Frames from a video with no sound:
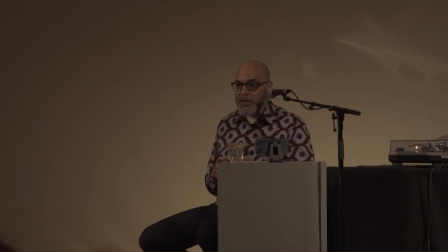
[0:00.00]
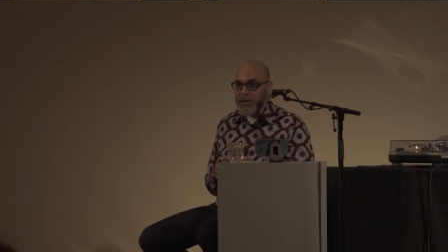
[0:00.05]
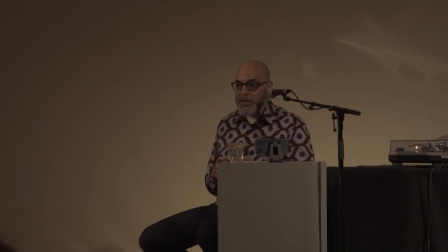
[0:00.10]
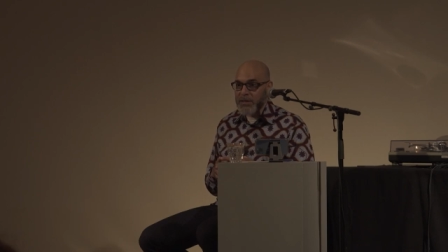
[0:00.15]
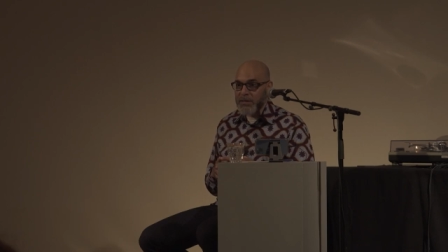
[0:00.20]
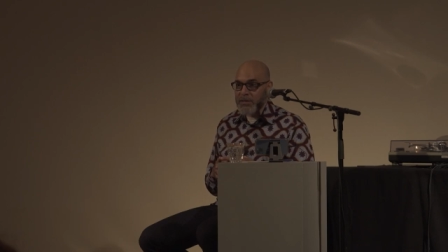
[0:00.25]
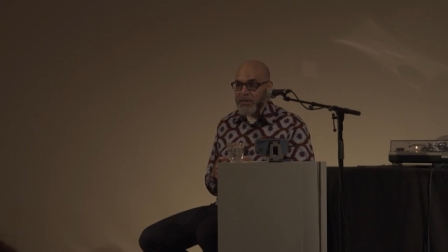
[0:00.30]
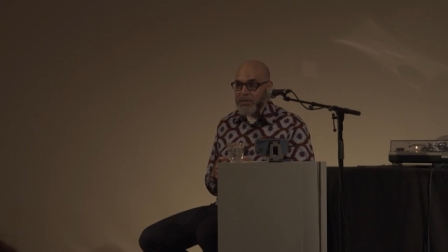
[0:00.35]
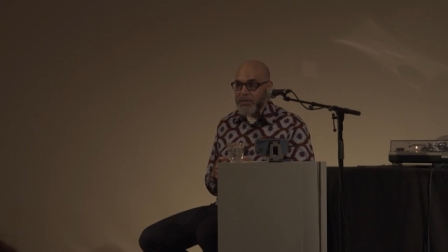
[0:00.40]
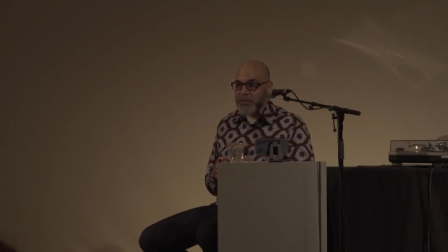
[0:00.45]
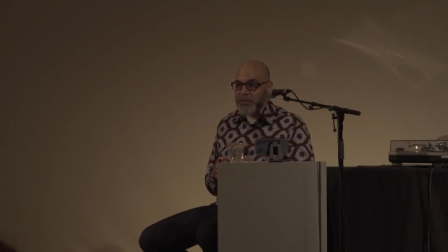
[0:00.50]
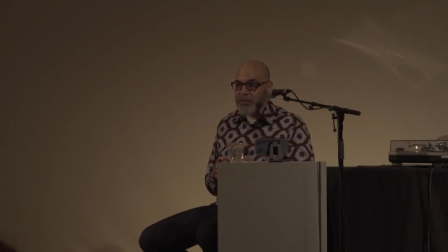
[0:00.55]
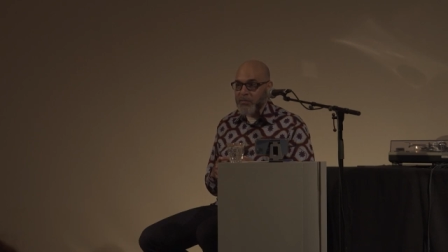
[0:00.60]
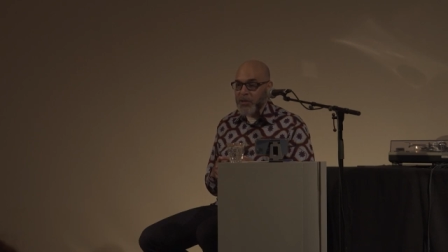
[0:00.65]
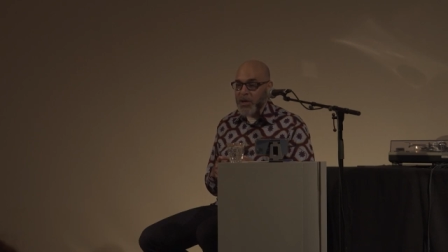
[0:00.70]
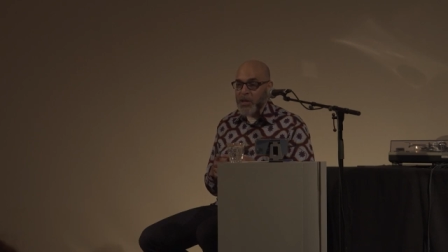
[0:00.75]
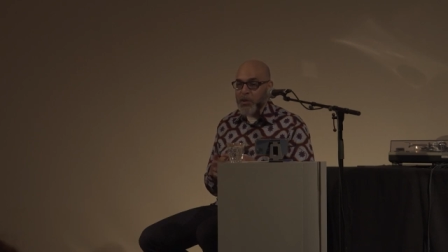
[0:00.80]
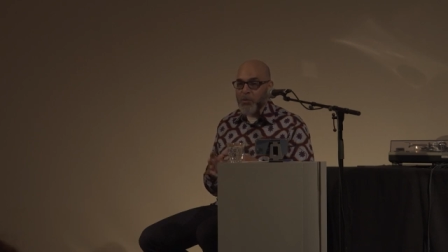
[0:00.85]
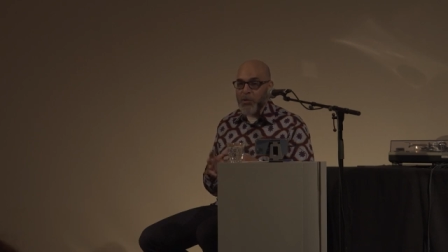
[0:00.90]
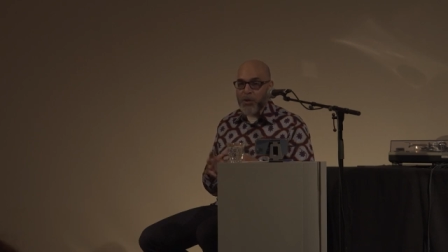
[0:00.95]
it is a
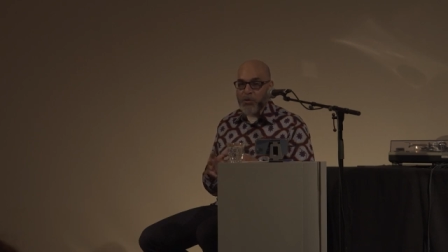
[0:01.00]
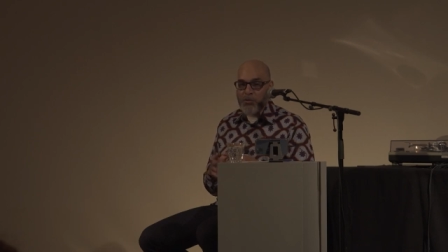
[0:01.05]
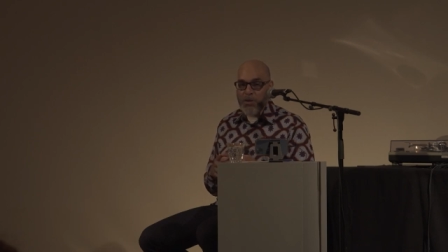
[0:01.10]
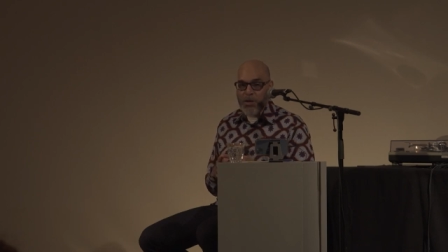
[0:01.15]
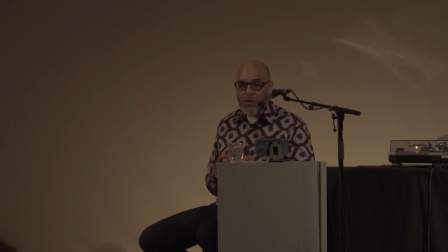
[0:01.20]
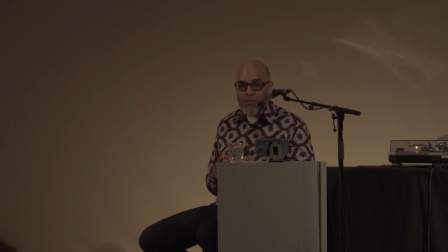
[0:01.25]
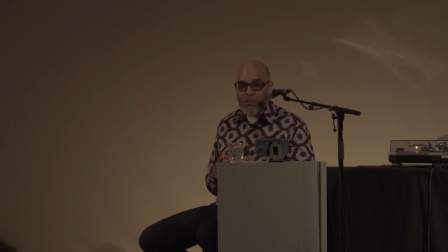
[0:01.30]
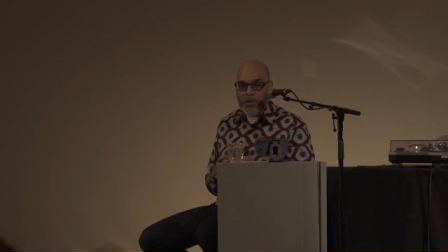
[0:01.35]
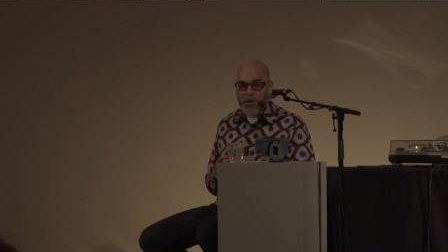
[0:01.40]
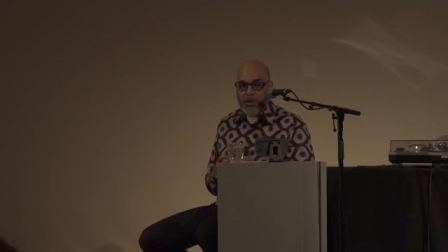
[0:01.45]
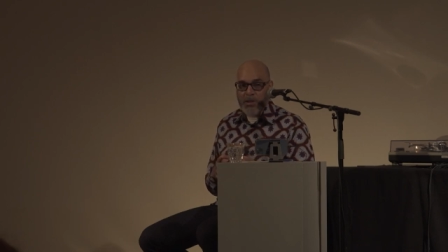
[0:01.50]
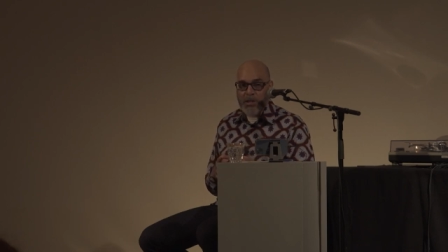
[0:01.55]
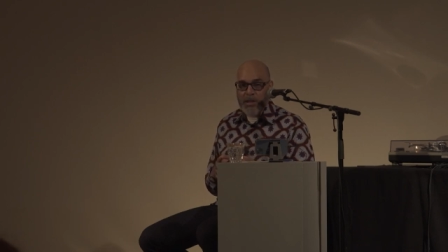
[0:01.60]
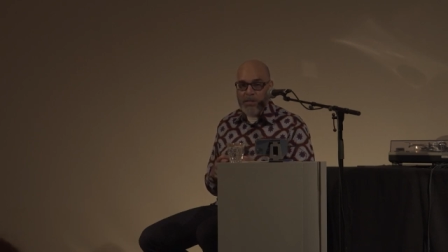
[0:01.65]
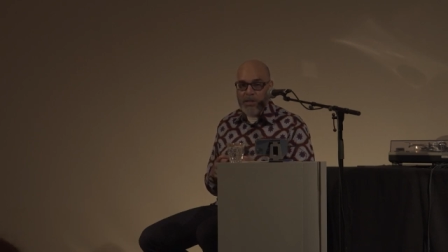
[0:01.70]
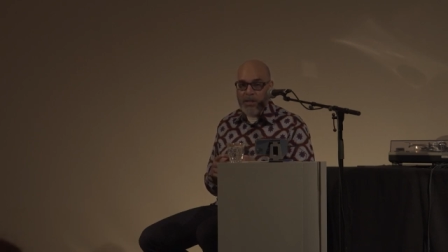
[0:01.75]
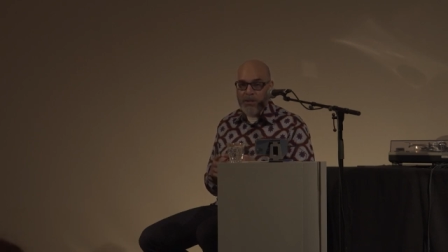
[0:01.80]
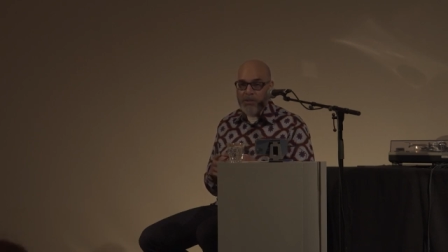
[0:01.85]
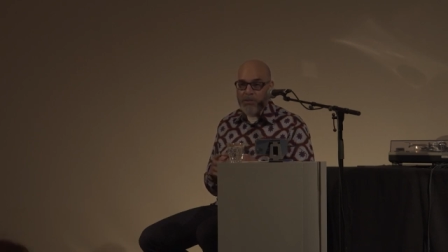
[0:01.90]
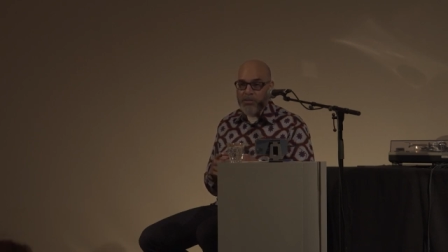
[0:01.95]
very well-written book
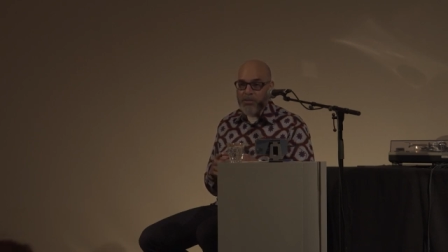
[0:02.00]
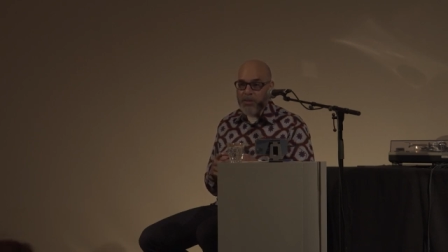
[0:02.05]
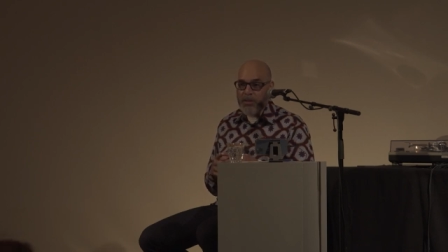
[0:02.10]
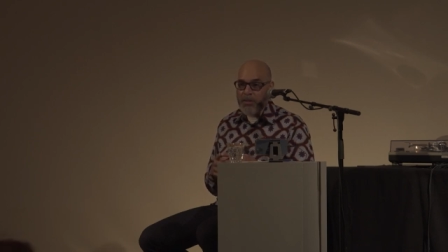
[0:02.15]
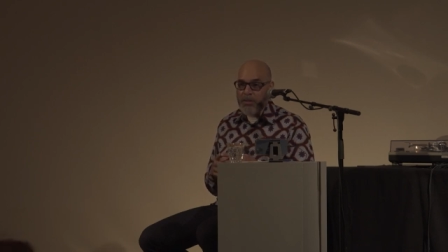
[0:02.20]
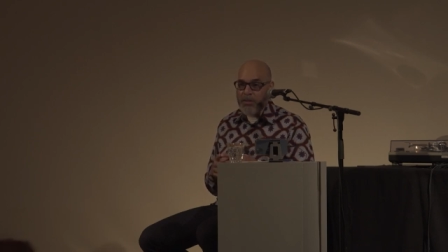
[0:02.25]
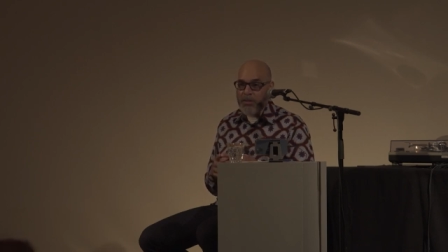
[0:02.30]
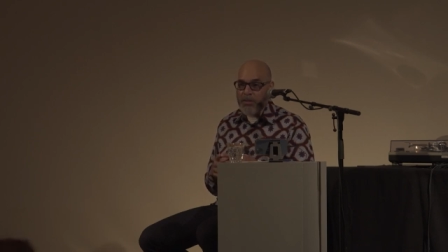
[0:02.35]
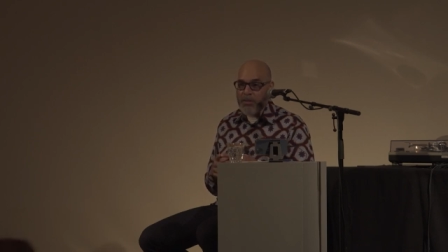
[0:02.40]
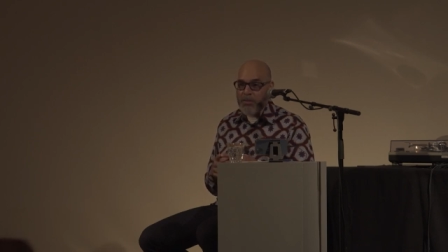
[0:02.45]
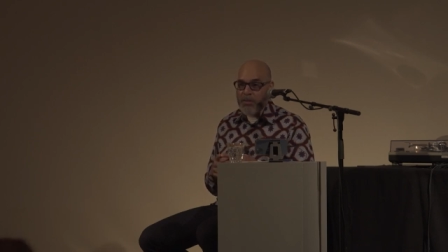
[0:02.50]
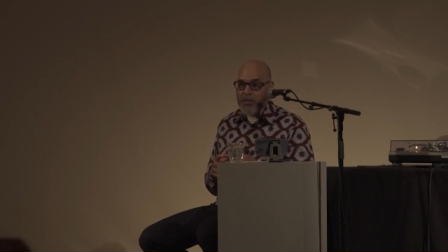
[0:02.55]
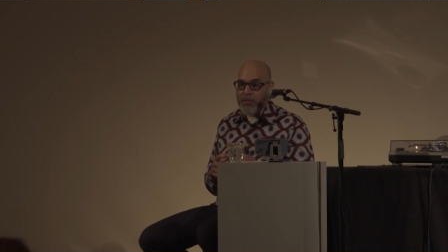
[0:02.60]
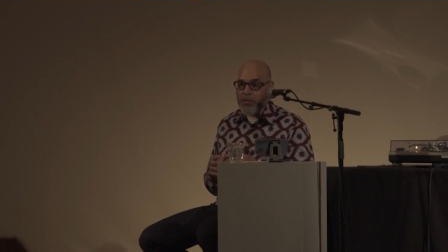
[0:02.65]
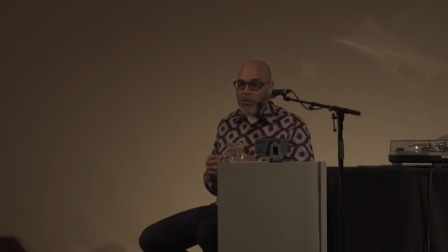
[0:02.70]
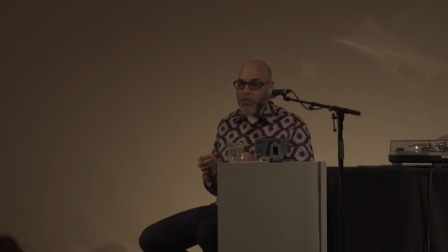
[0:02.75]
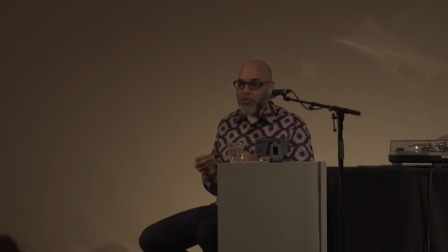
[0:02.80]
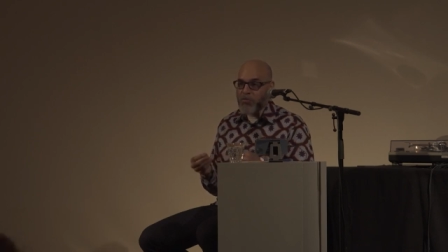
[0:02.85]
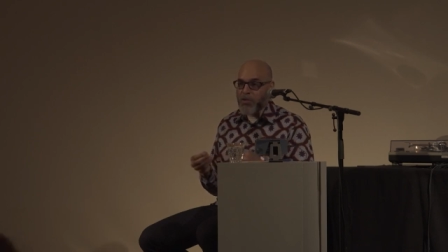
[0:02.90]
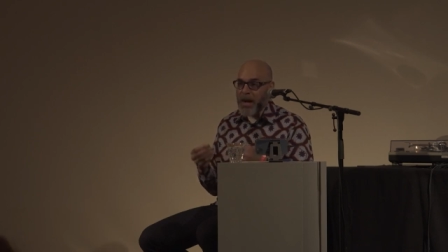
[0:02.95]
that tells the, the, the